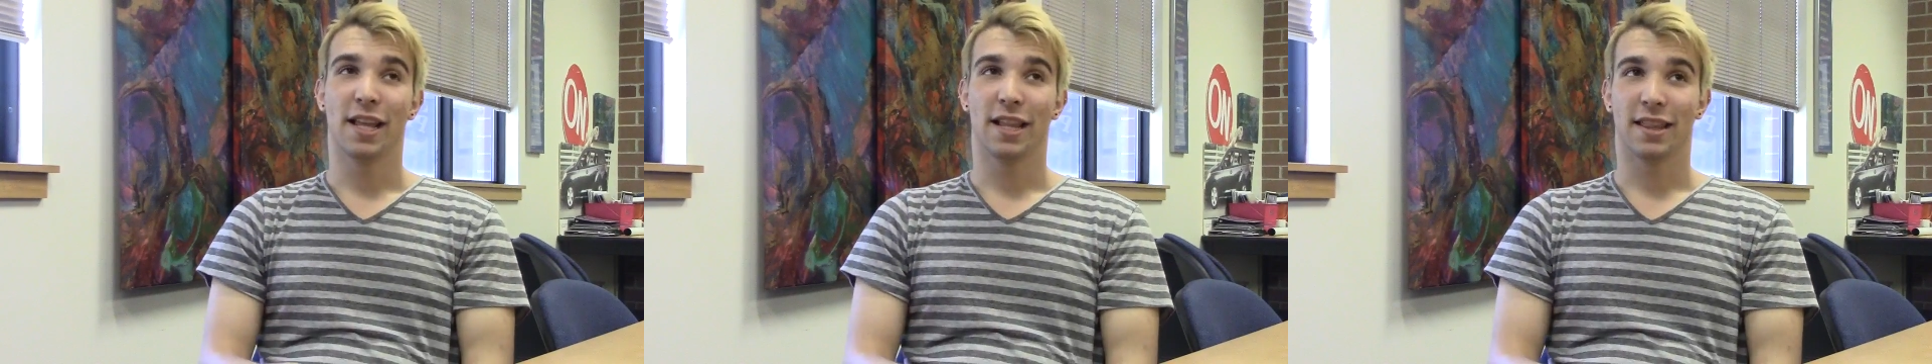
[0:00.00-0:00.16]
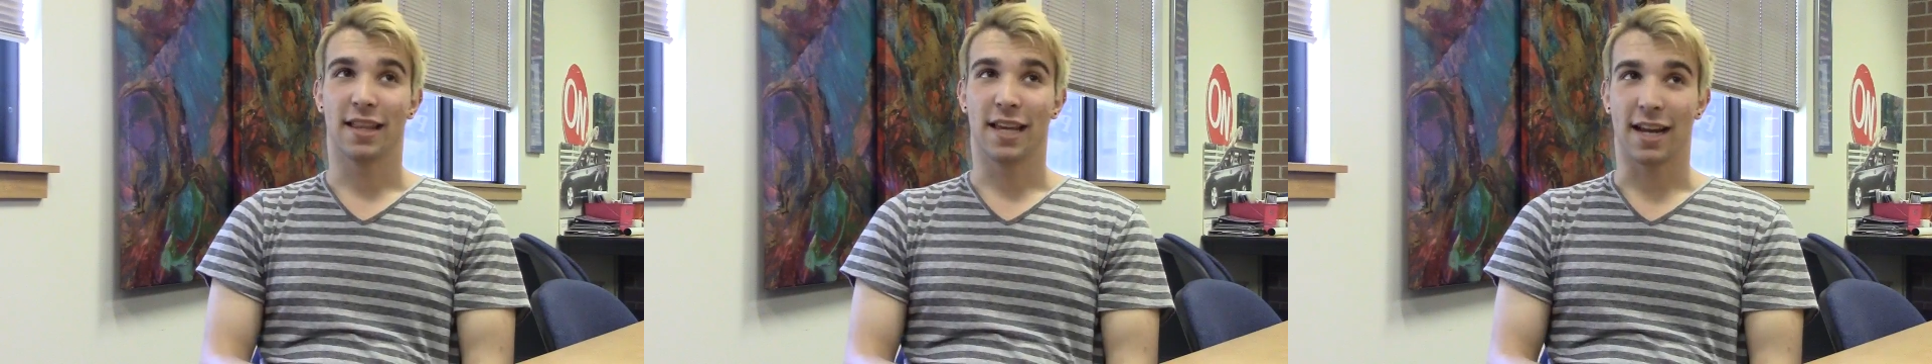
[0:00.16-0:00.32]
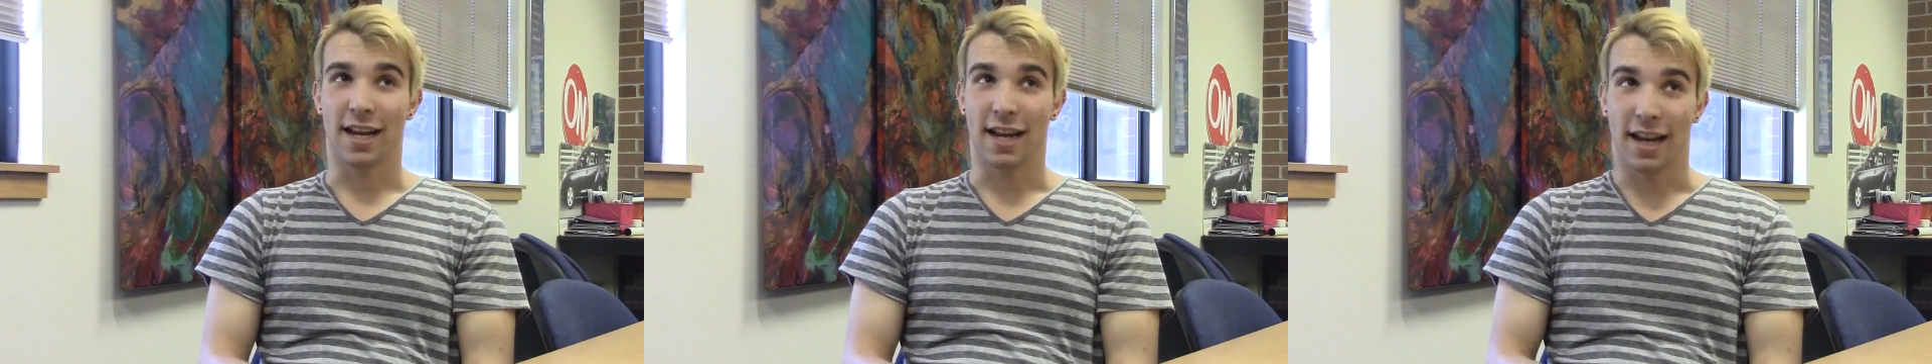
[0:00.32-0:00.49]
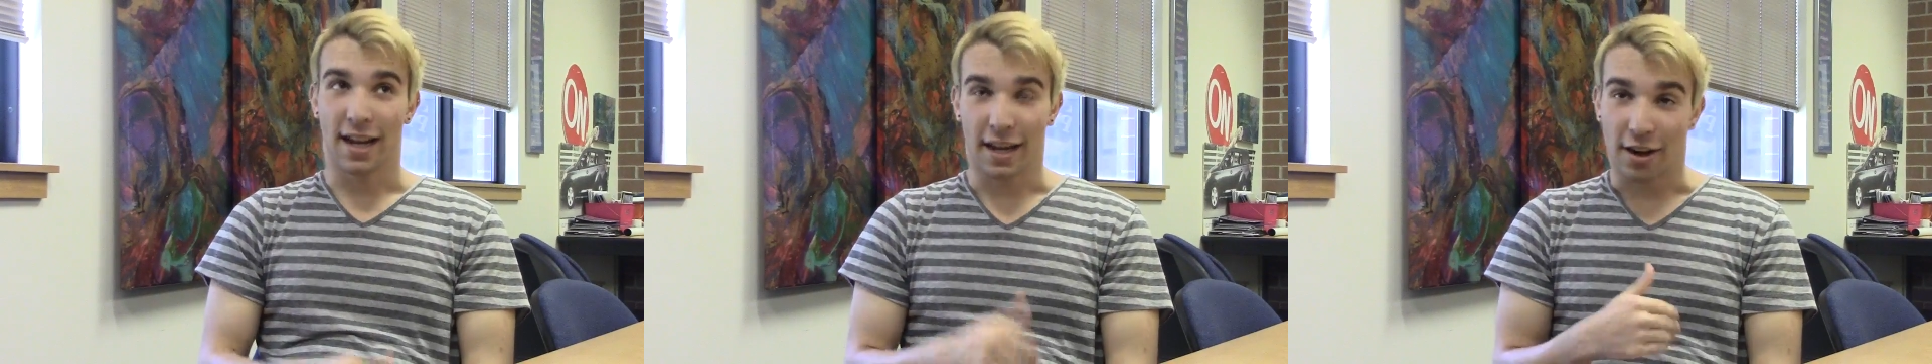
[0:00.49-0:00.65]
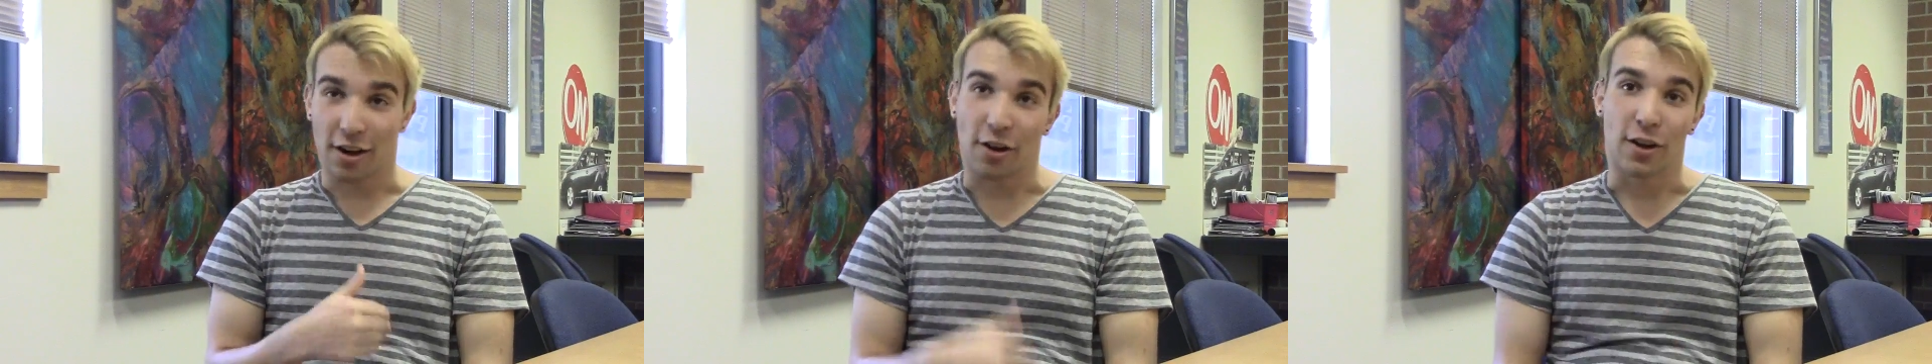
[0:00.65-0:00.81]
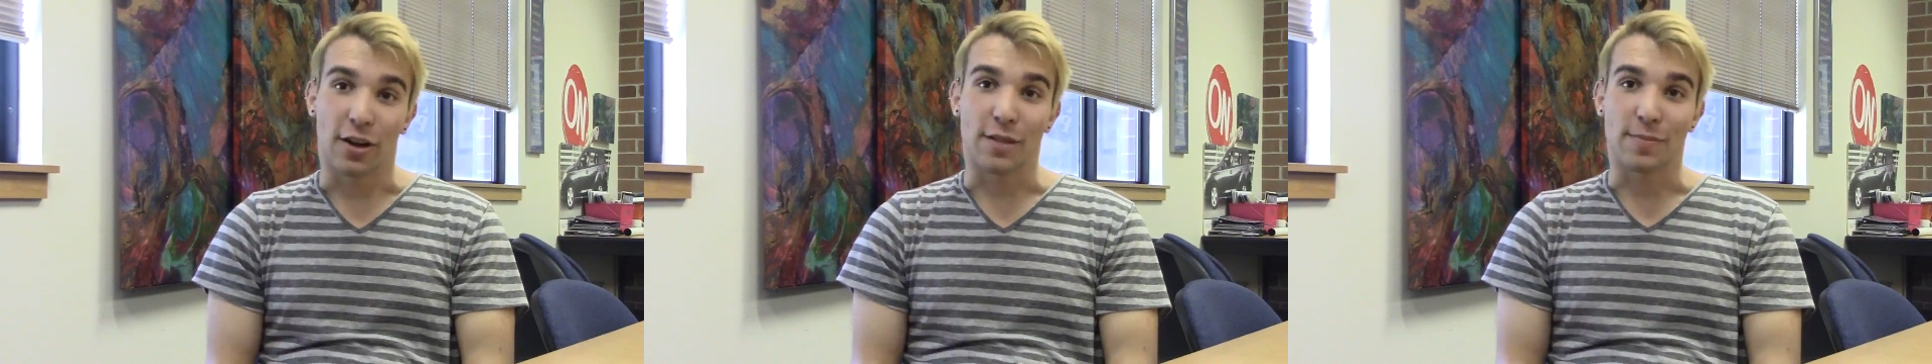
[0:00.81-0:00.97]
They
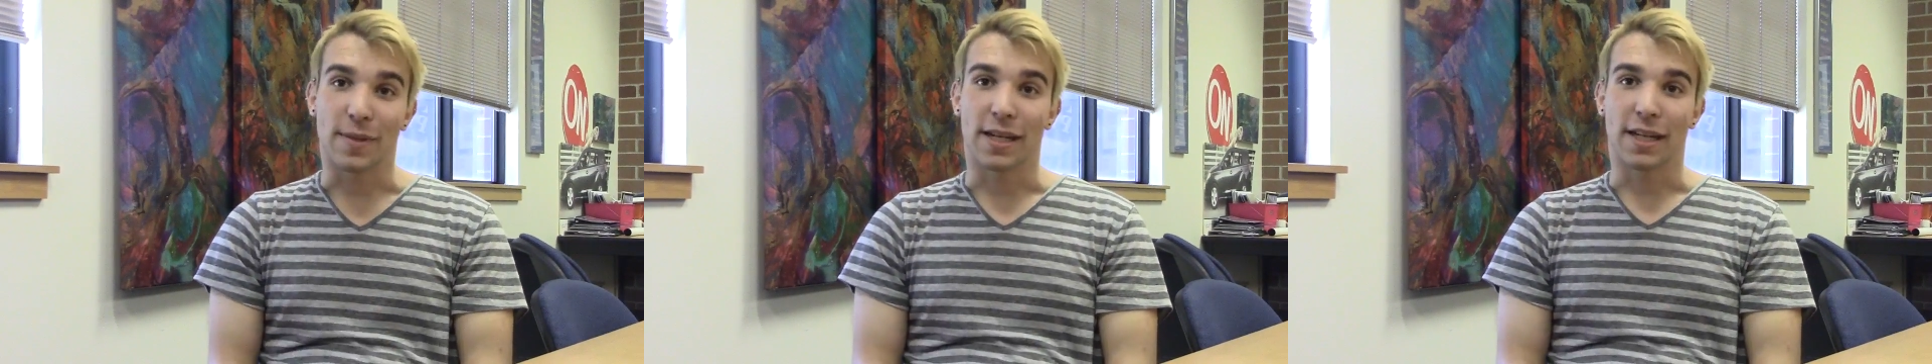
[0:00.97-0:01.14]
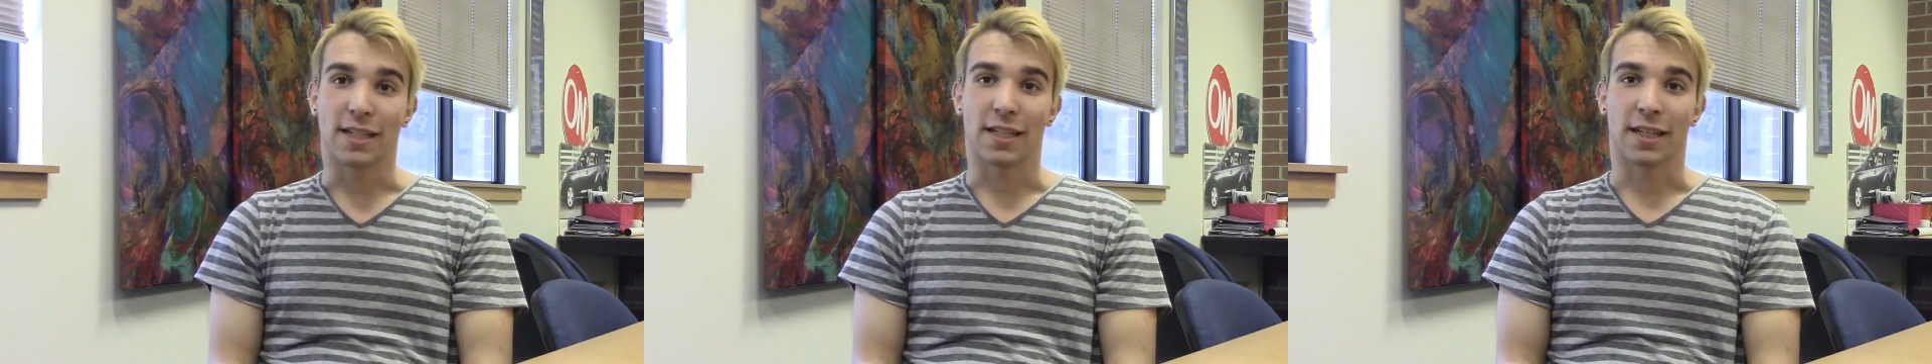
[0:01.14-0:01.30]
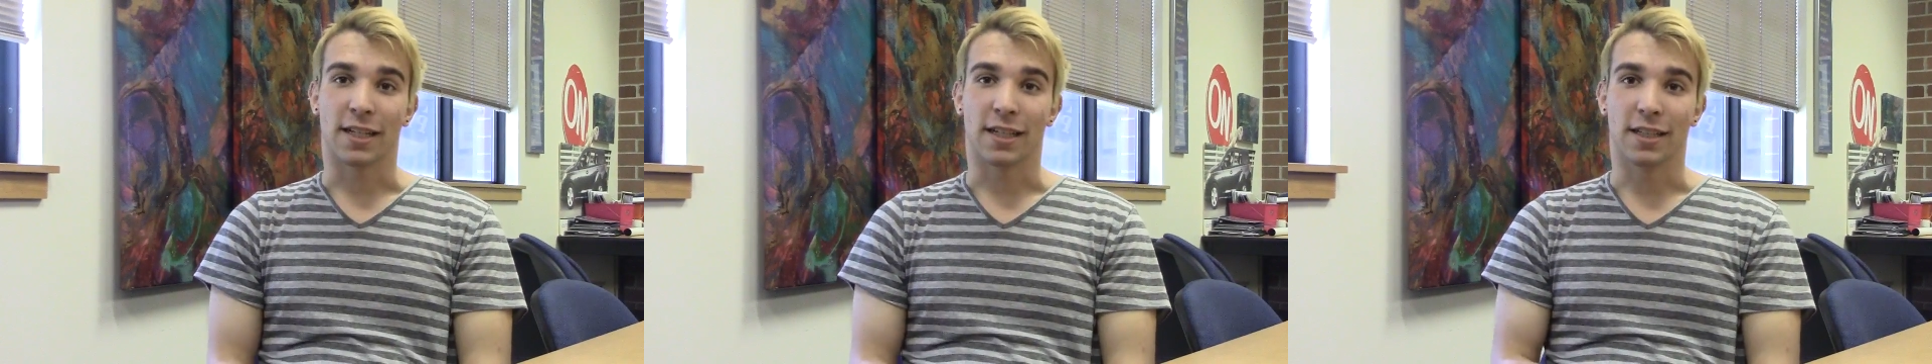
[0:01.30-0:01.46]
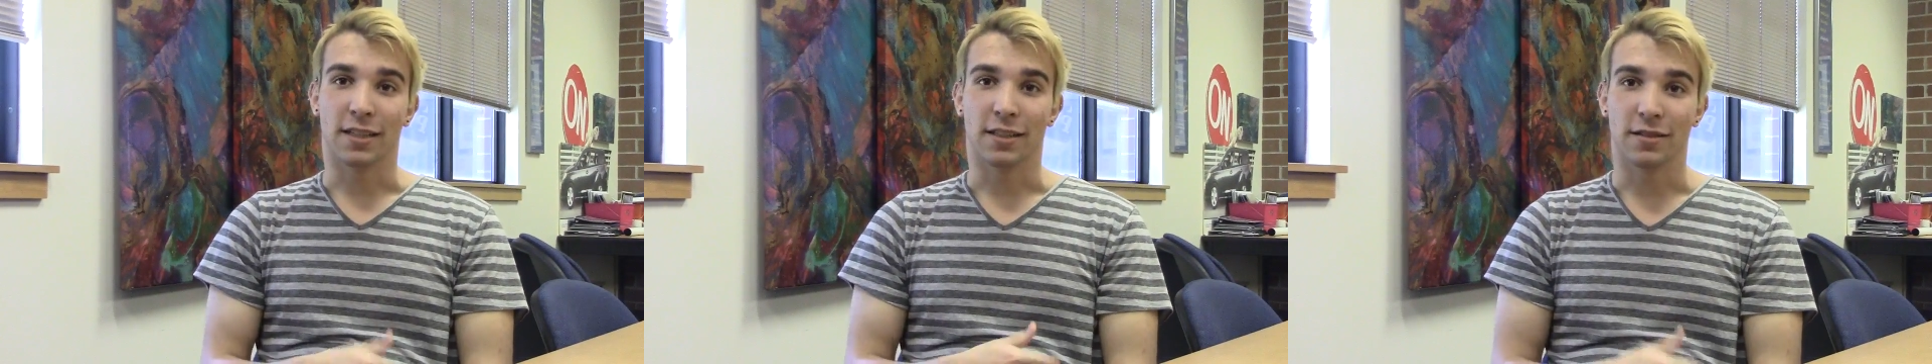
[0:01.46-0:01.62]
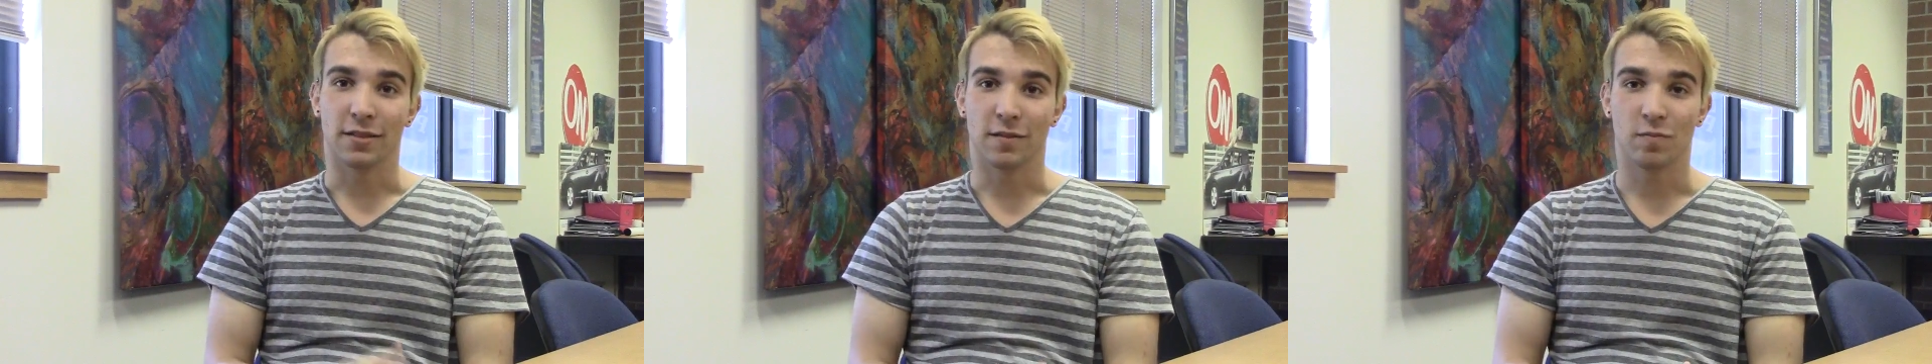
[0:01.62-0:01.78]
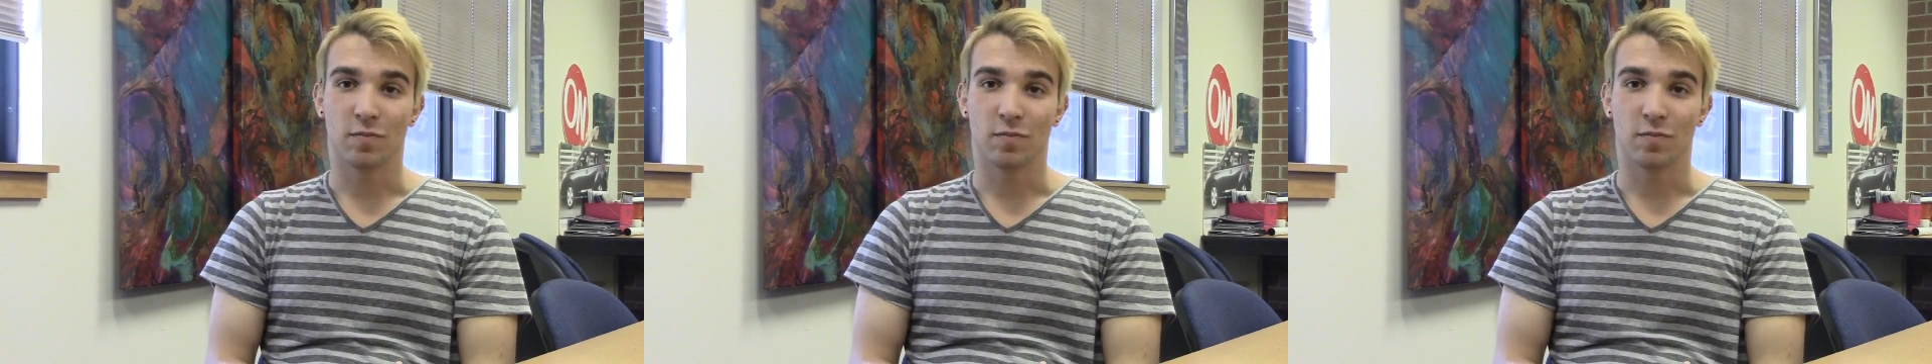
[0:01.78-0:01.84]
encourage me to